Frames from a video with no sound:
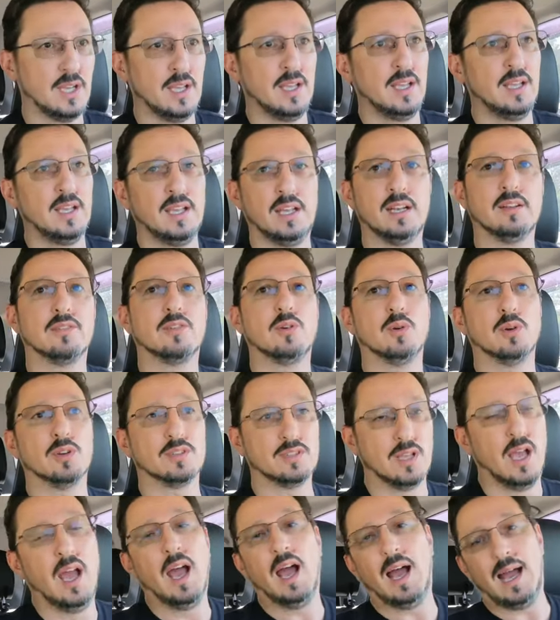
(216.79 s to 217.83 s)
and of
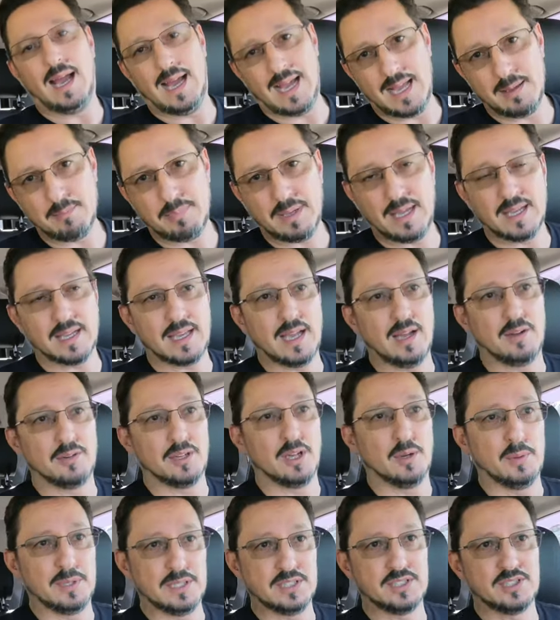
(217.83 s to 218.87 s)
course, I'm back
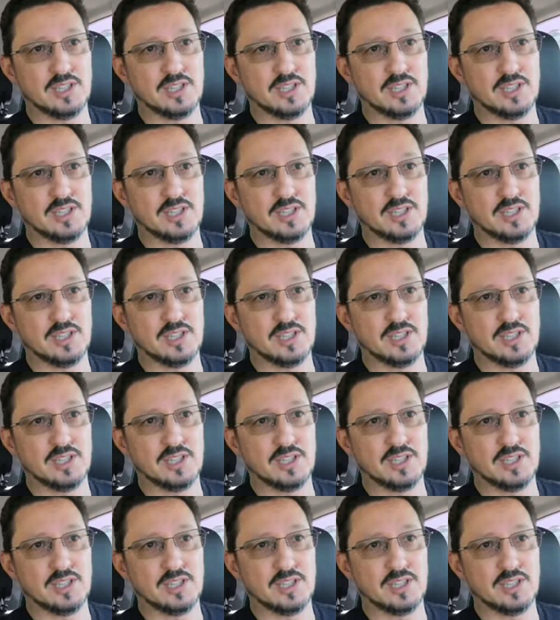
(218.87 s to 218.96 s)
out going